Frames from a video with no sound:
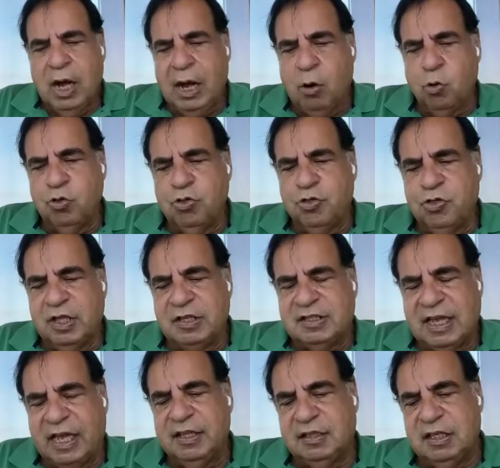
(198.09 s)
how the
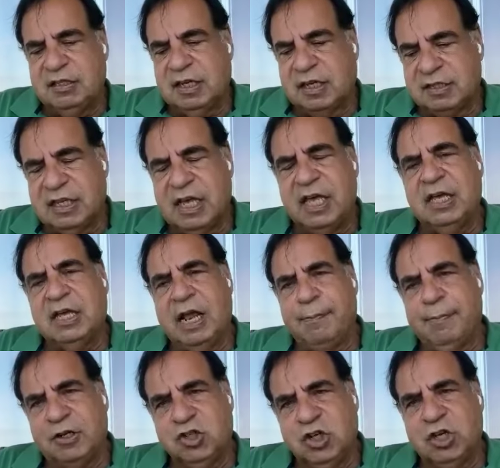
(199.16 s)
scientists are saying climate